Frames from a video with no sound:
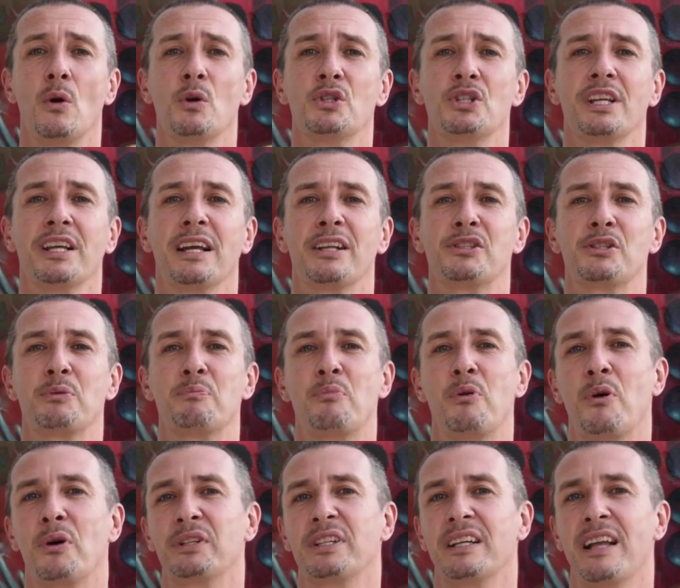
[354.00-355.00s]
Coaching and
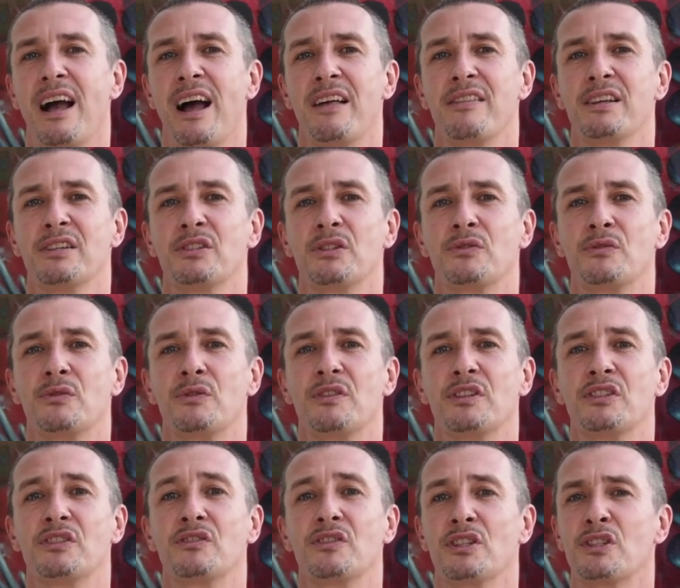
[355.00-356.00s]
supporting others
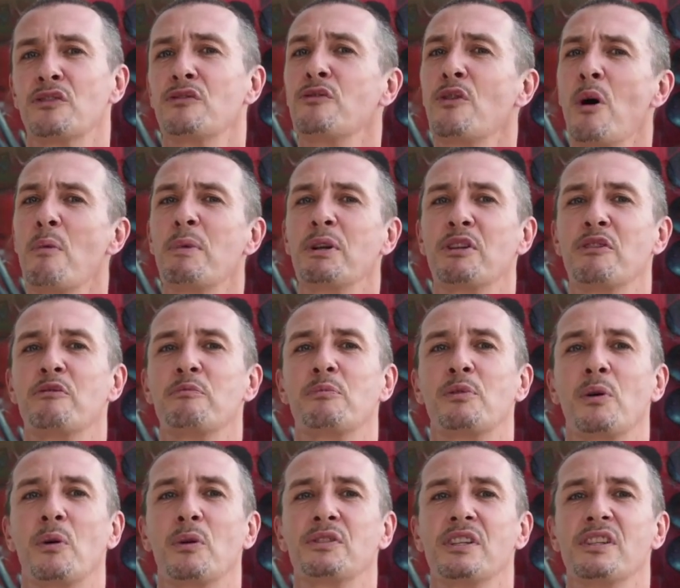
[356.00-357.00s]
through this
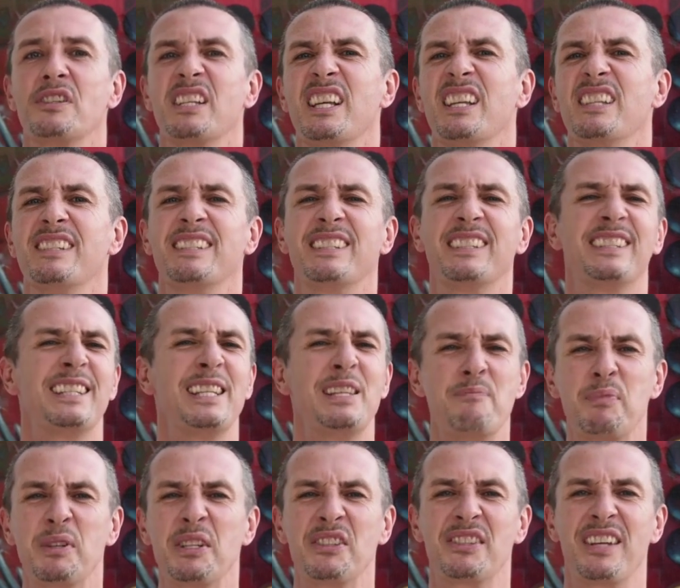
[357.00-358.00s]
transformative process is
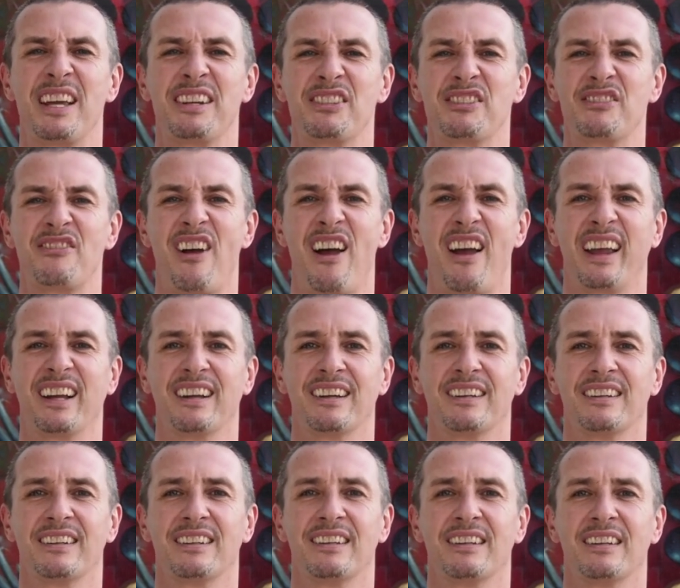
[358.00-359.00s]
deeply
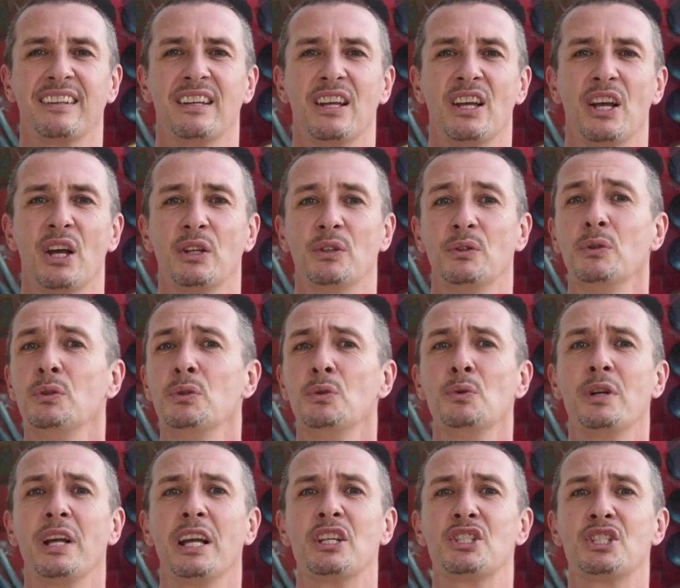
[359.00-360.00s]
satisfying.
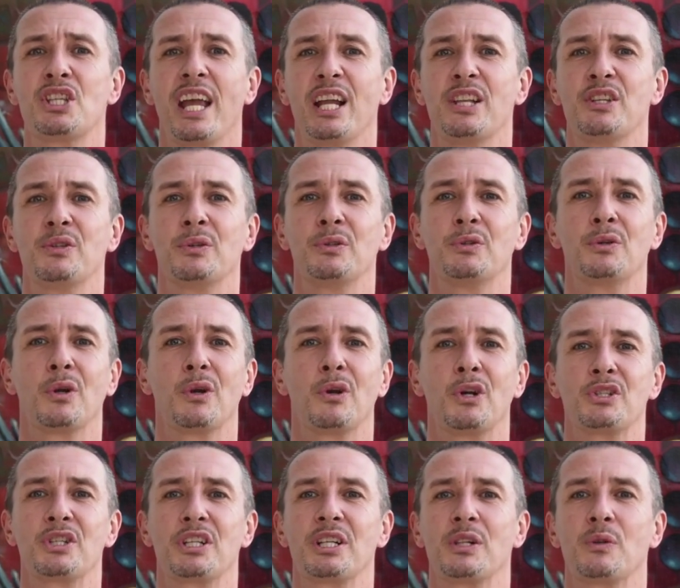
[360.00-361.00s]
You too can change your
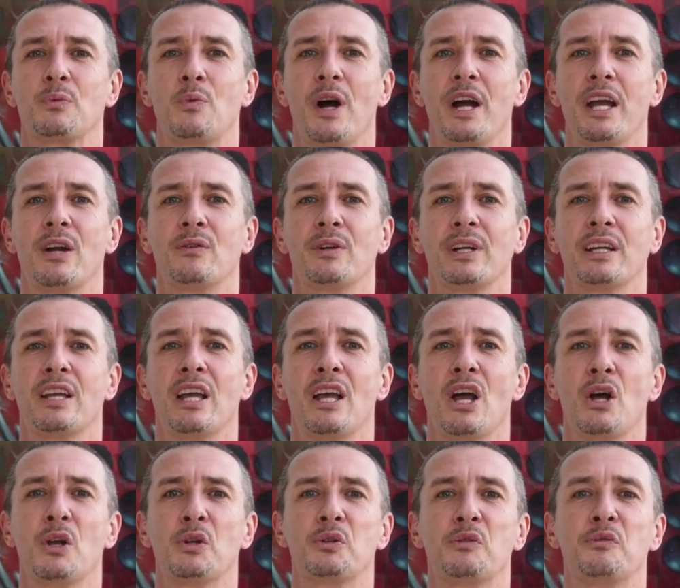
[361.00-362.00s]
neurological
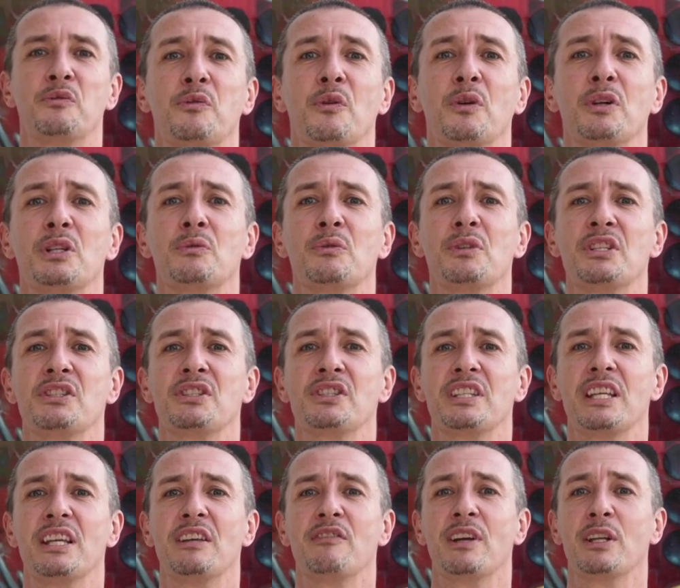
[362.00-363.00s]
wiring to fully
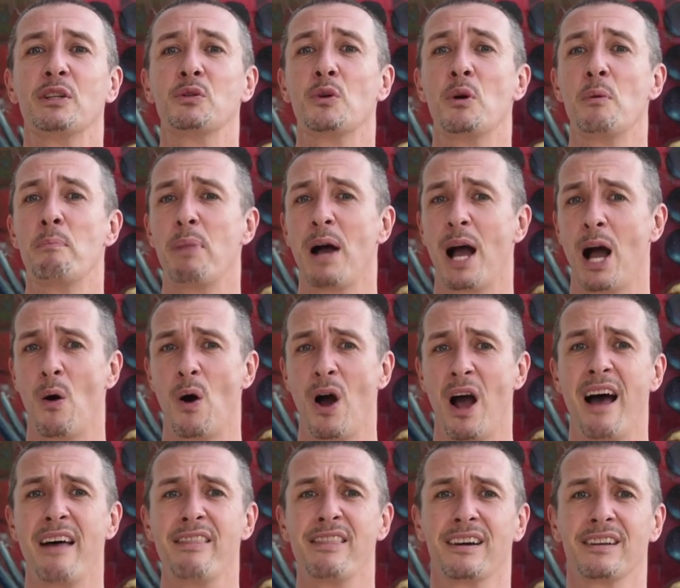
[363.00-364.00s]
receive and to
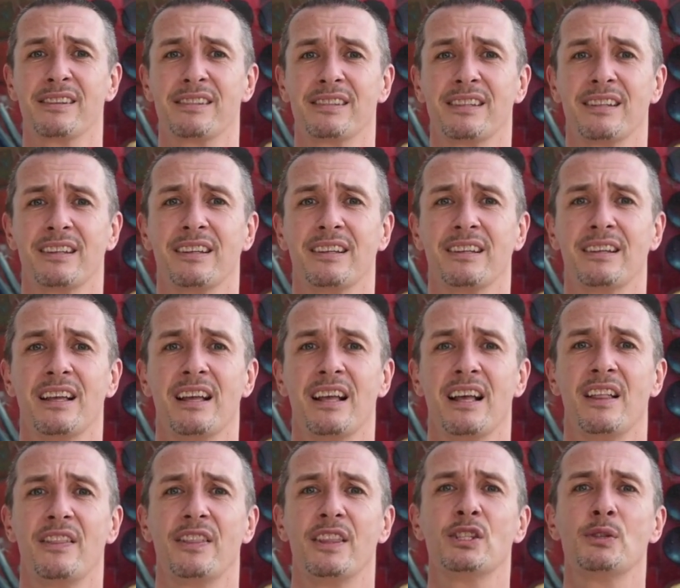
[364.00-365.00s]
empower others.
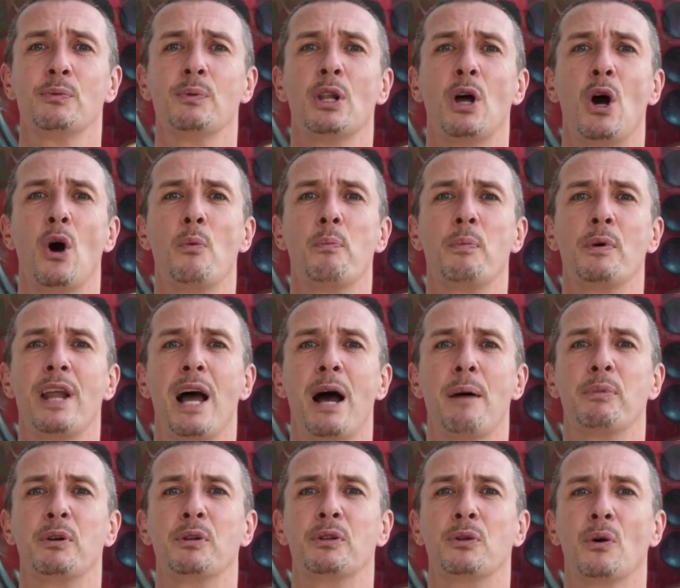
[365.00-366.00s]
This will
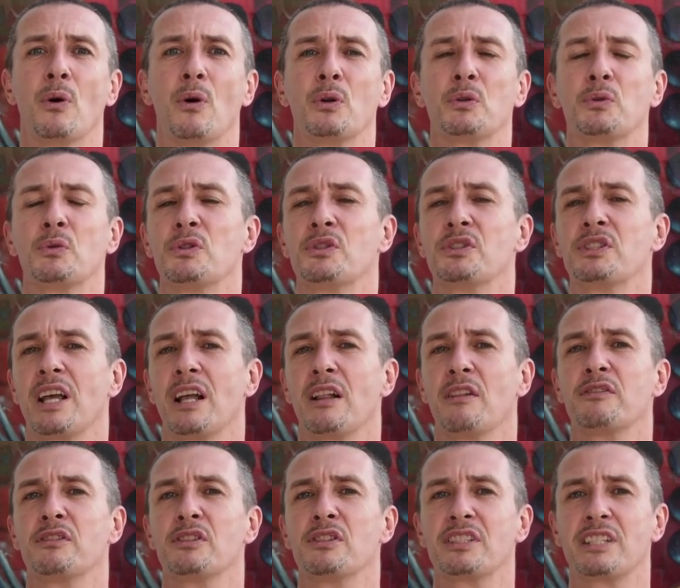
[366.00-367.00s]
open up a door to
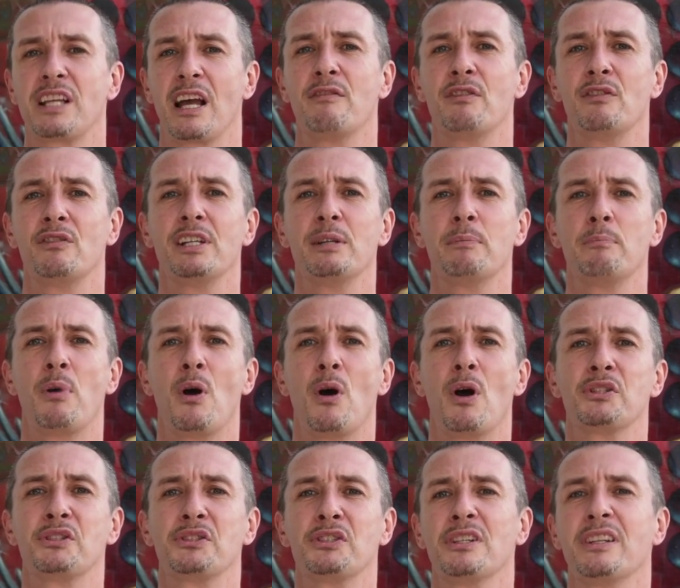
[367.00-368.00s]
self-discovery,
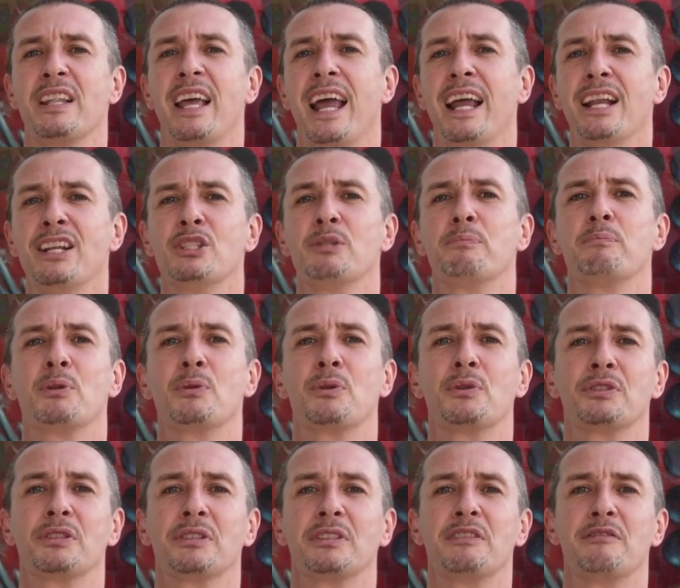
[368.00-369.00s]
personal and
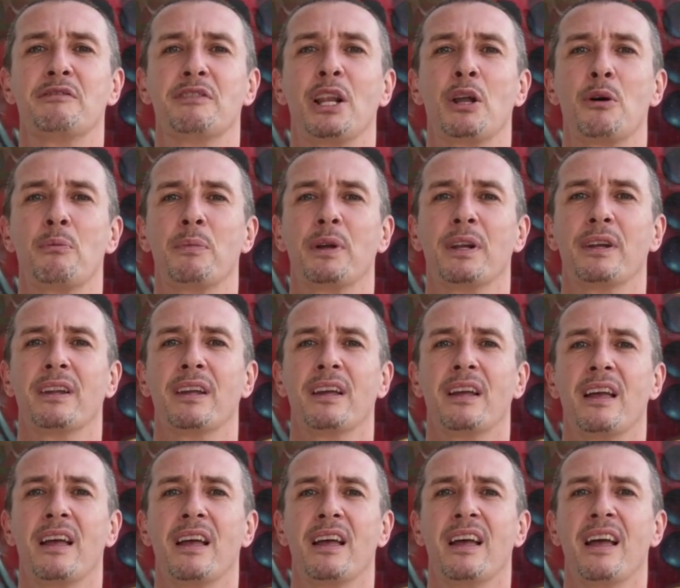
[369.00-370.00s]
spiritual
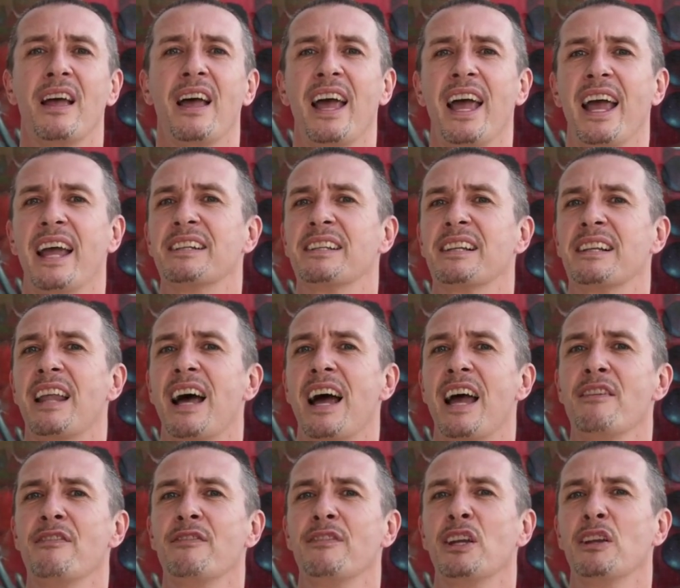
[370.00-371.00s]
development, and a
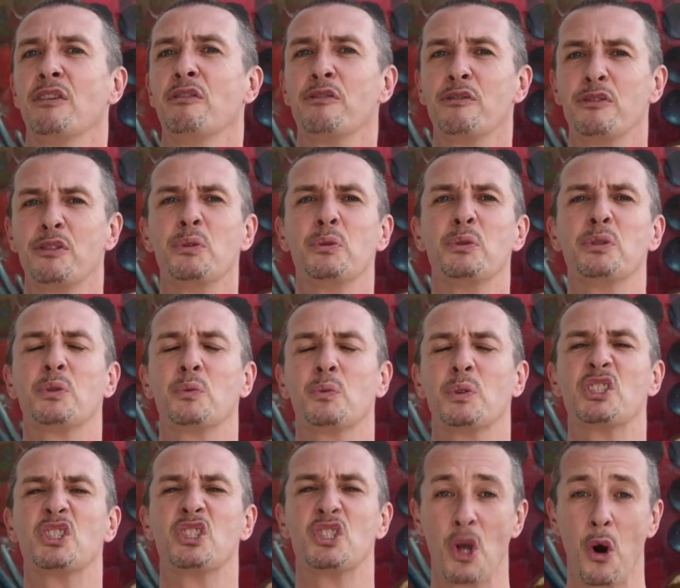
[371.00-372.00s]
life
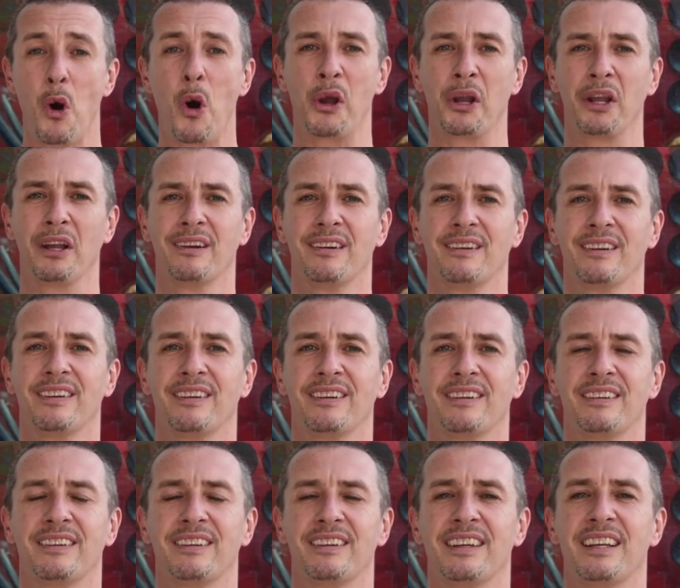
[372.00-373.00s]
infused with joy.
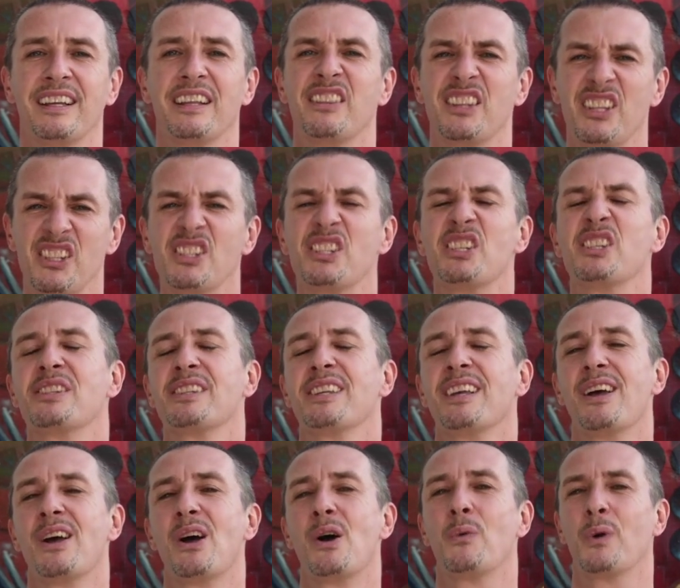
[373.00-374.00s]
This
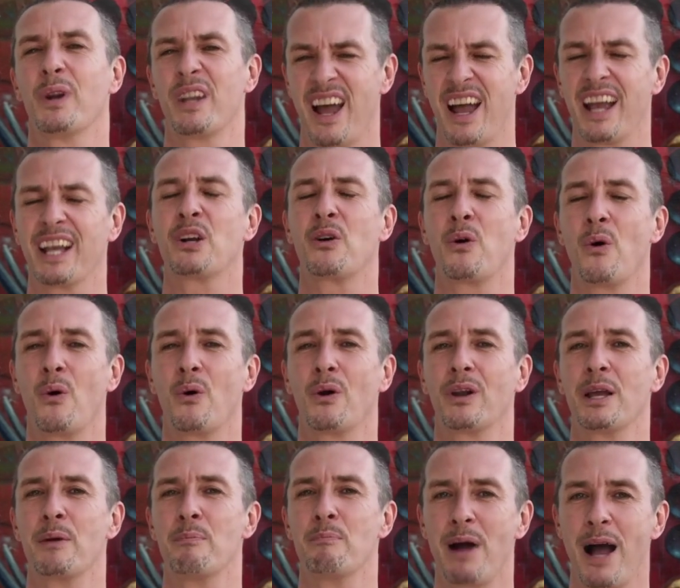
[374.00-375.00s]
is what I
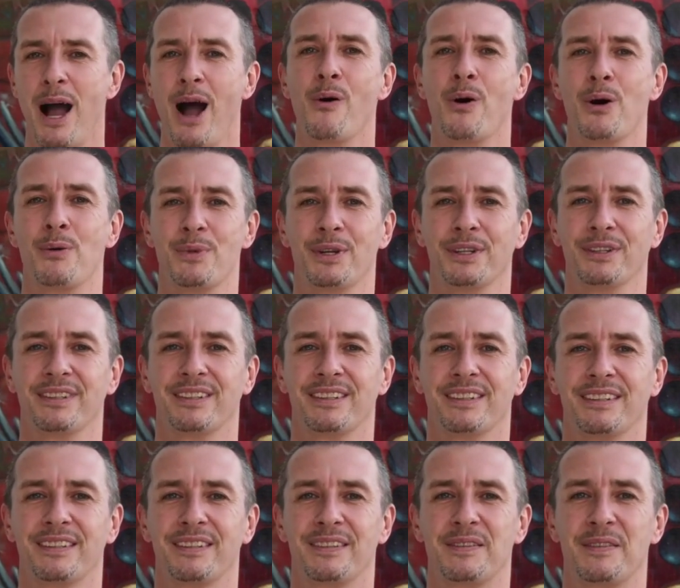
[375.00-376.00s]
call
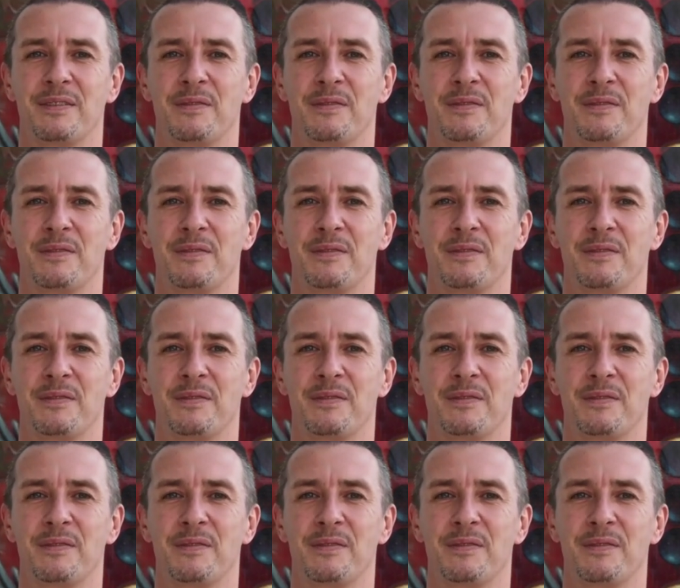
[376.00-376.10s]
empowerment.